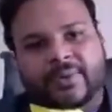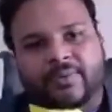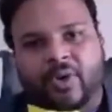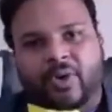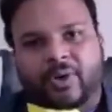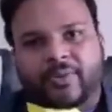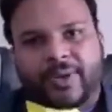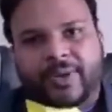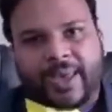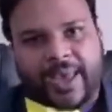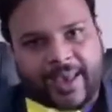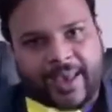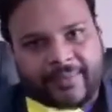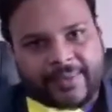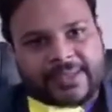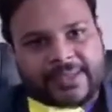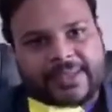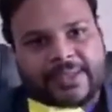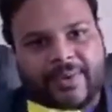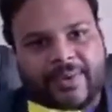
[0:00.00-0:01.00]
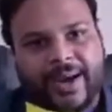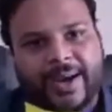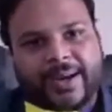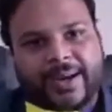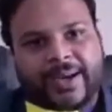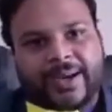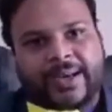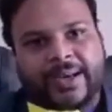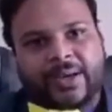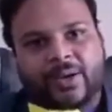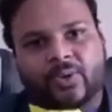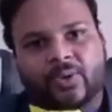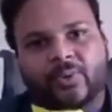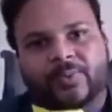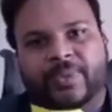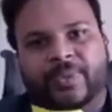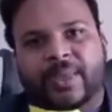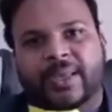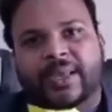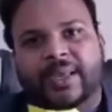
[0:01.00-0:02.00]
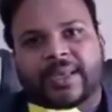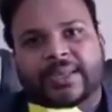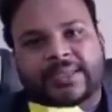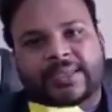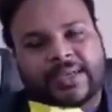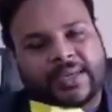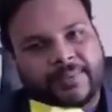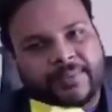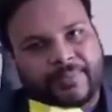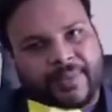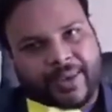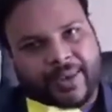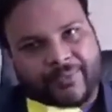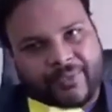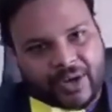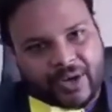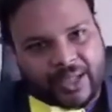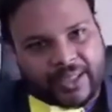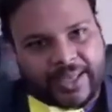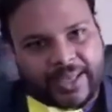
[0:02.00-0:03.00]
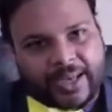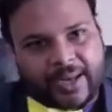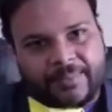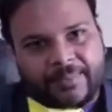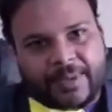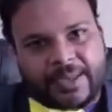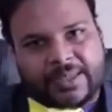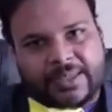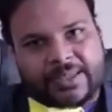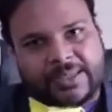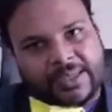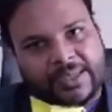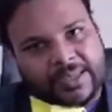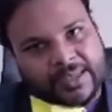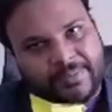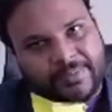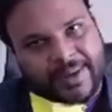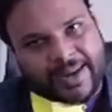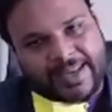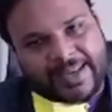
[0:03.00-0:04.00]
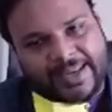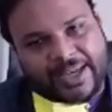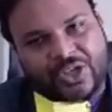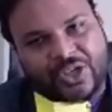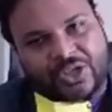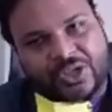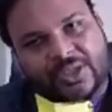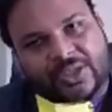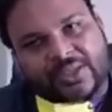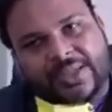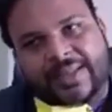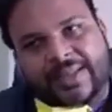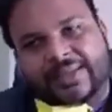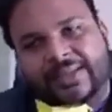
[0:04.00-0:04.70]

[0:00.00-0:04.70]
What we have is divided into certain behavioral therapies, certain medications, and